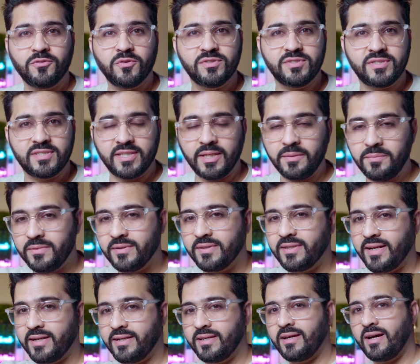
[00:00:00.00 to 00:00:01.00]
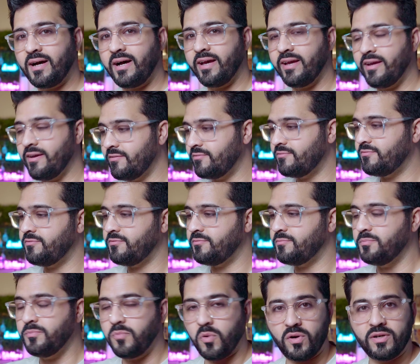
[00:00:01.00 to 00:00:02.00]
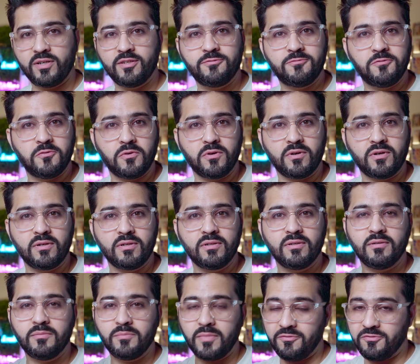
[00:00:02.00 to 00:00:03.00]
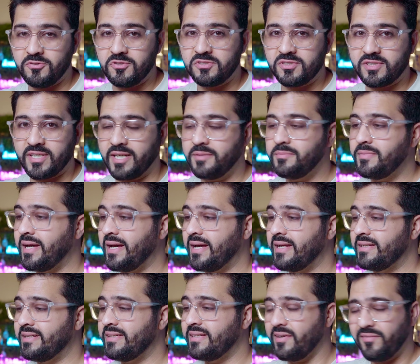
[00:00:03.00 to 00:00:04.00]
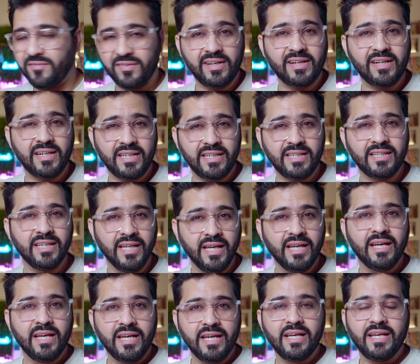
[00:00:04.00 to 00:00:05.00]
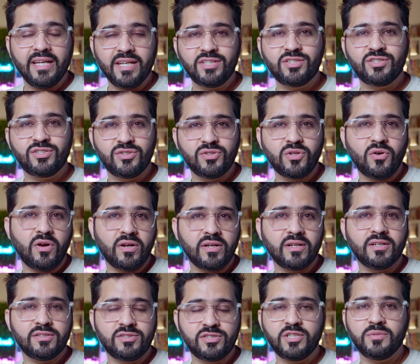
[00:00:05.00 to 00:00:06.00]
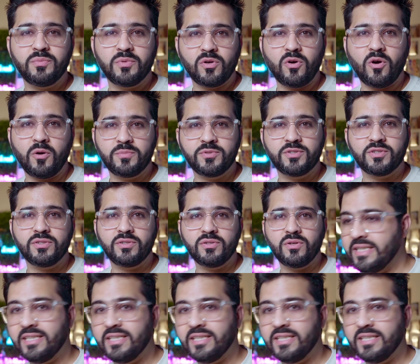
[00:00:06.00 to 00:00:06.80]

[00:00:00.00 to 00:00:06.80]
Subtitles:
Concept that I have bought for my first time, and definitely it's not a cheaper option.